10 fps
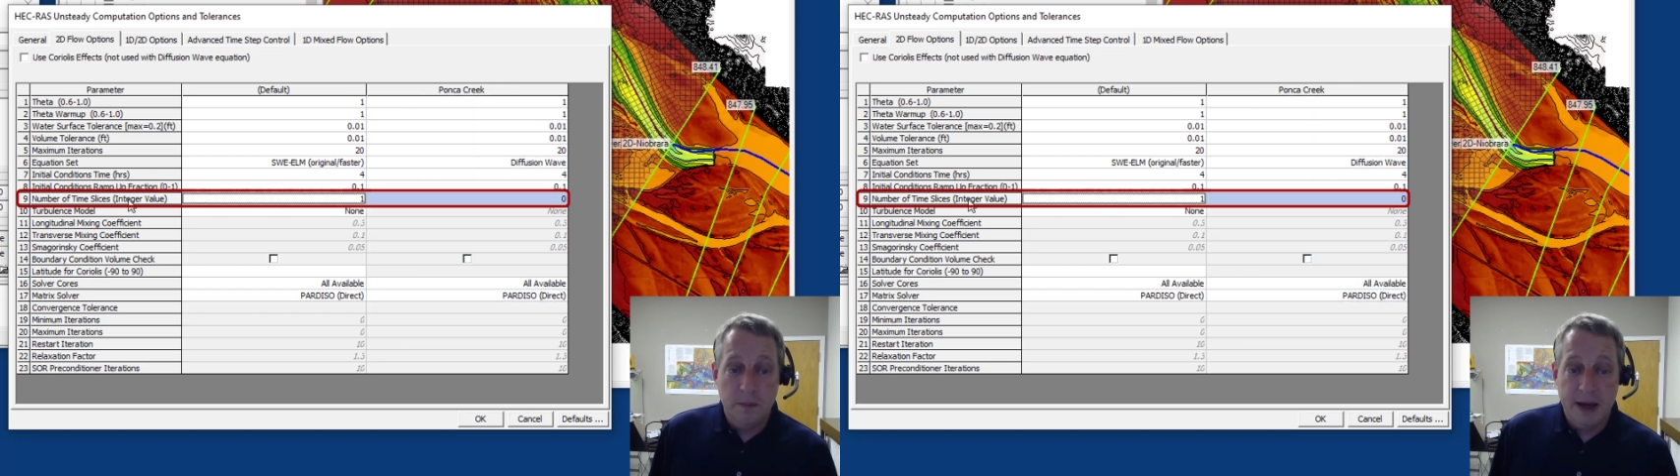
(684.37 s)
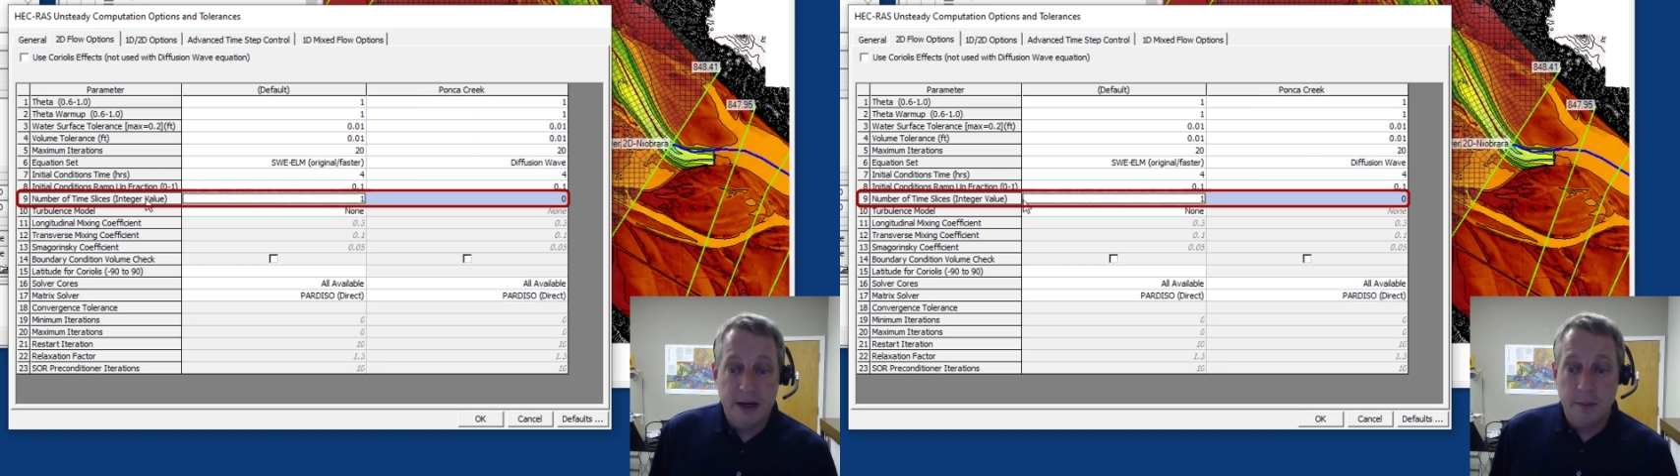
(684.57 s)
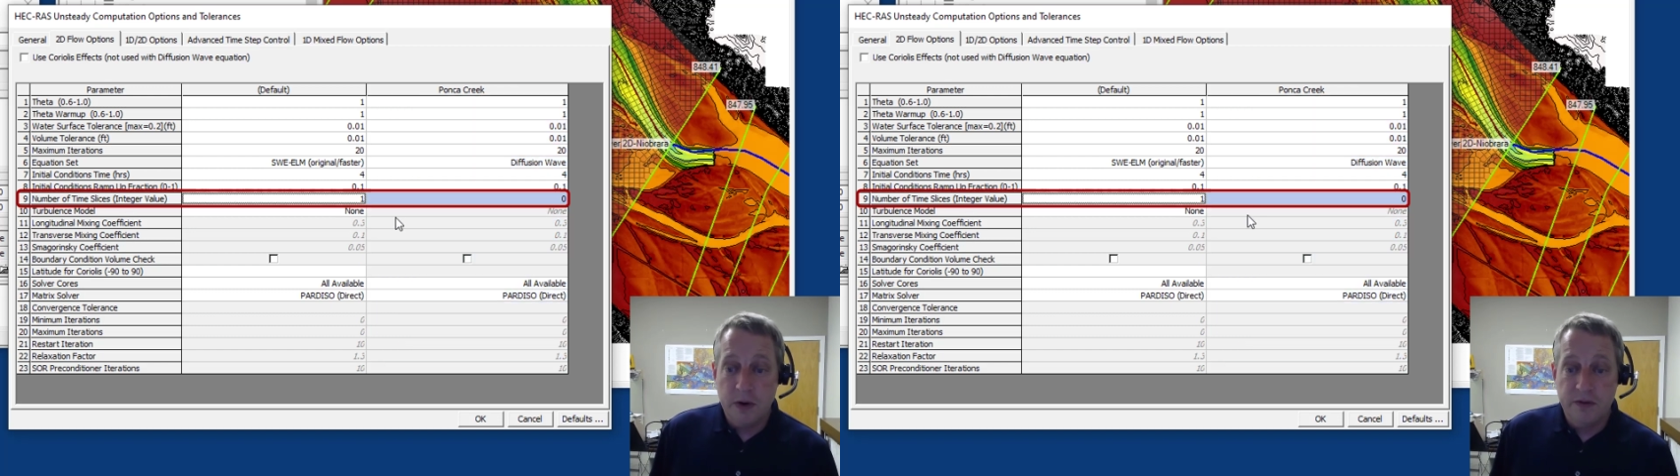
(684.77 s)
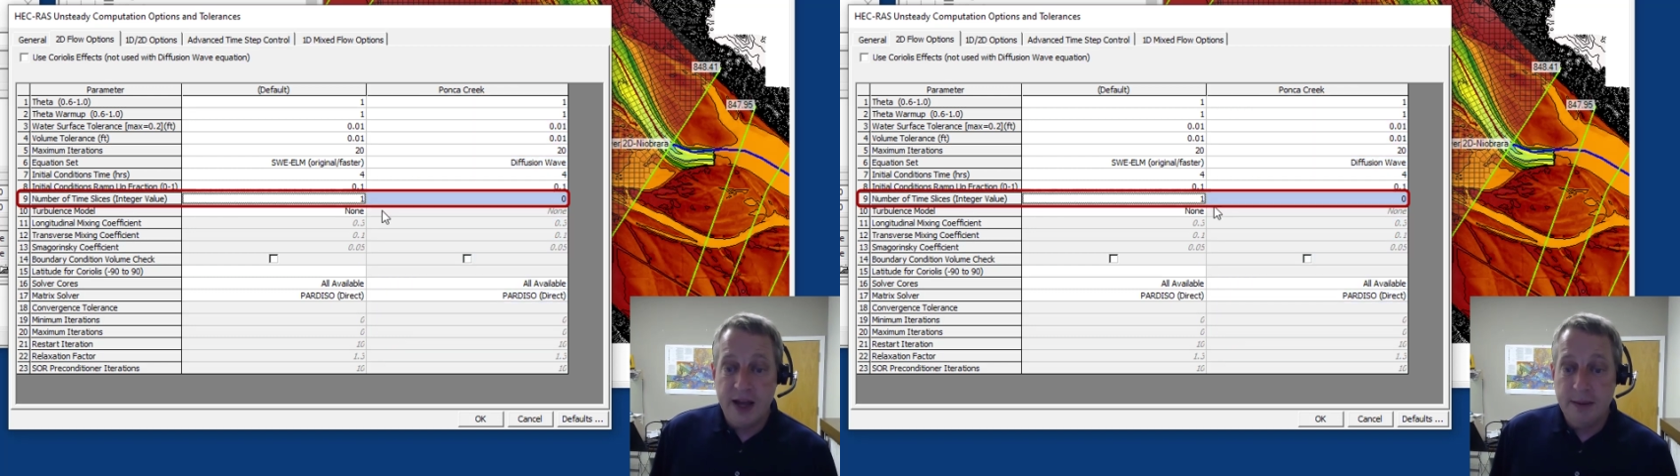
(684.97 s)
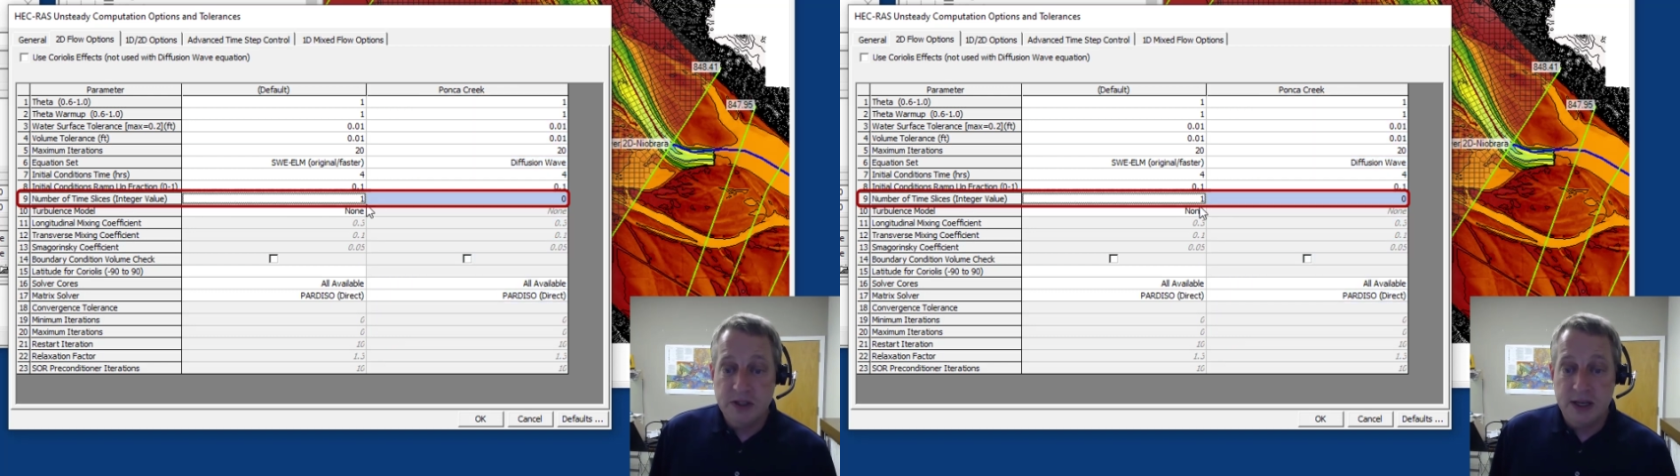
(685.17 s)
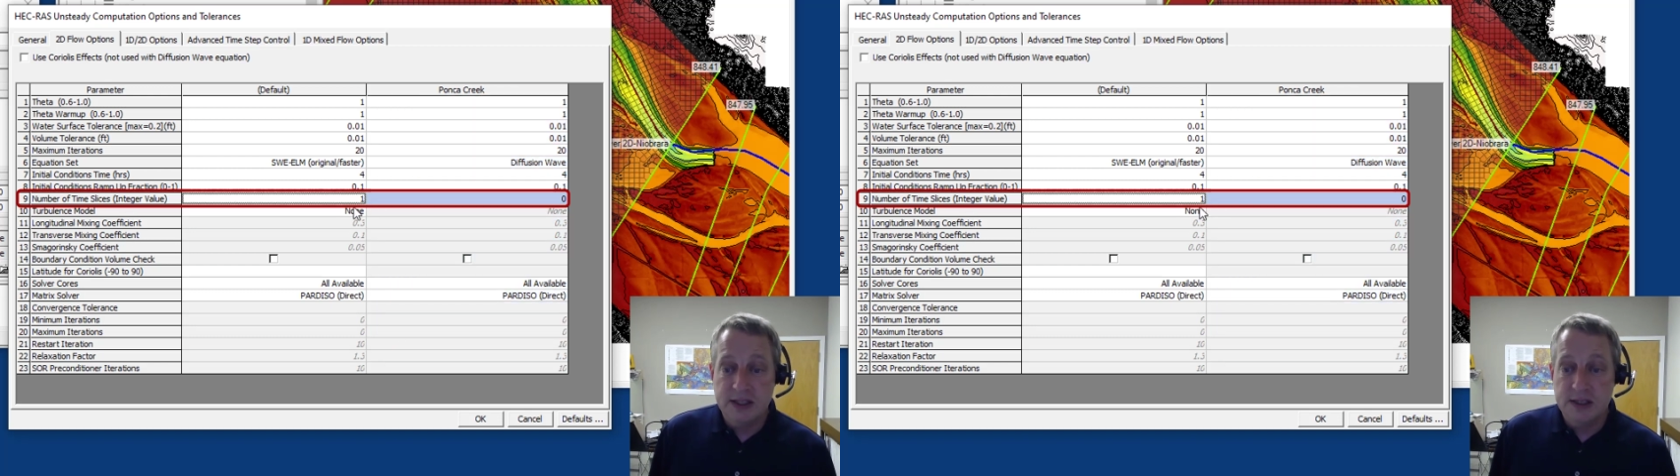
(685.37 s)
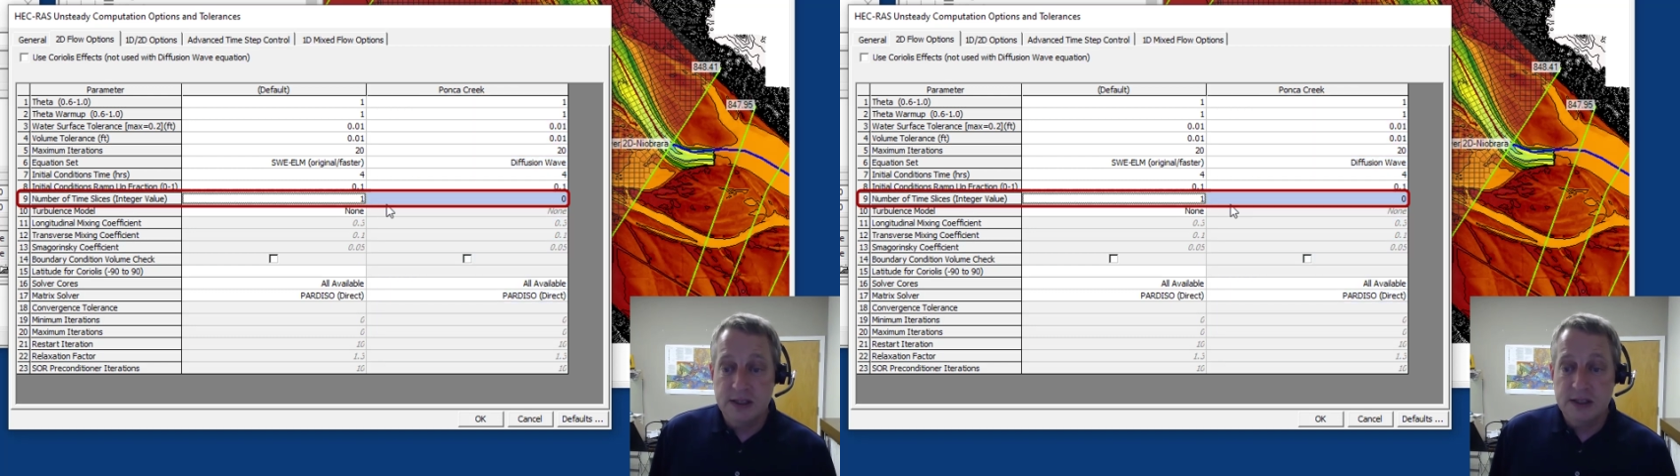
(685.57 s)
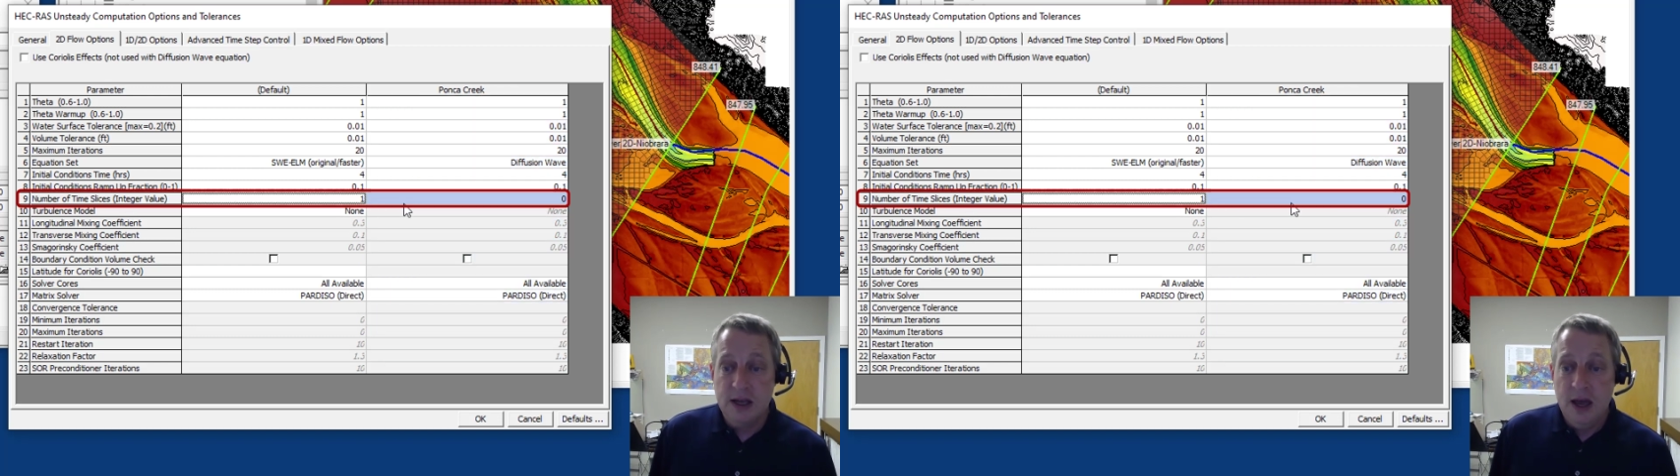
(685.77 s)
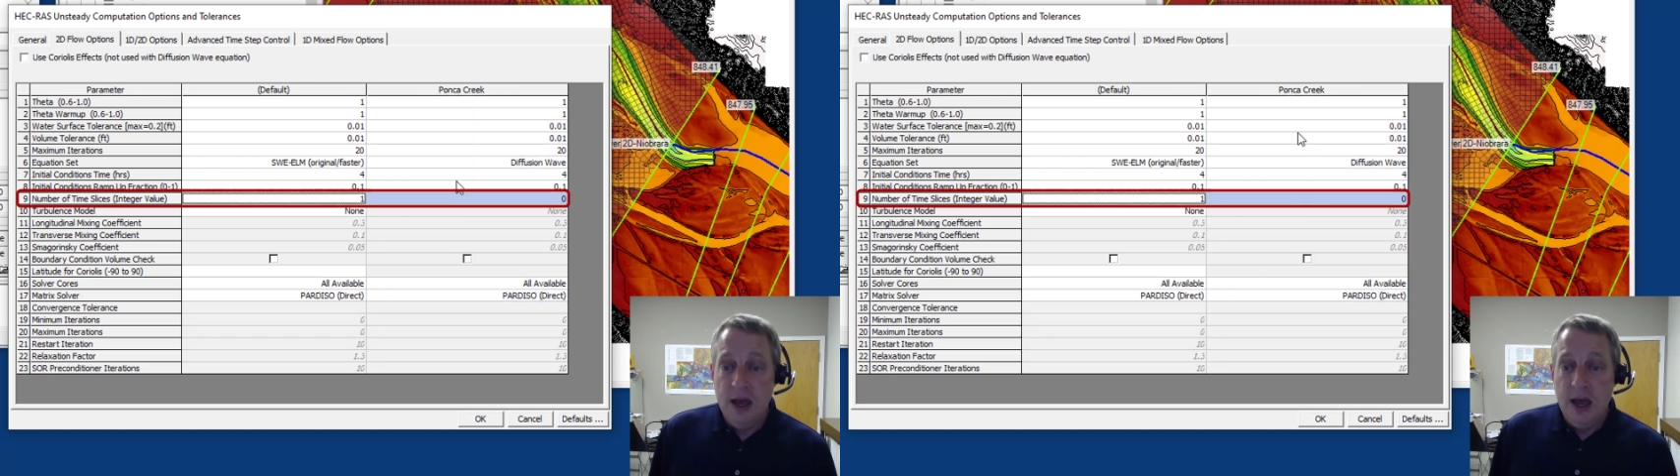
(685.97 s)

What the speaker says: my number of time slices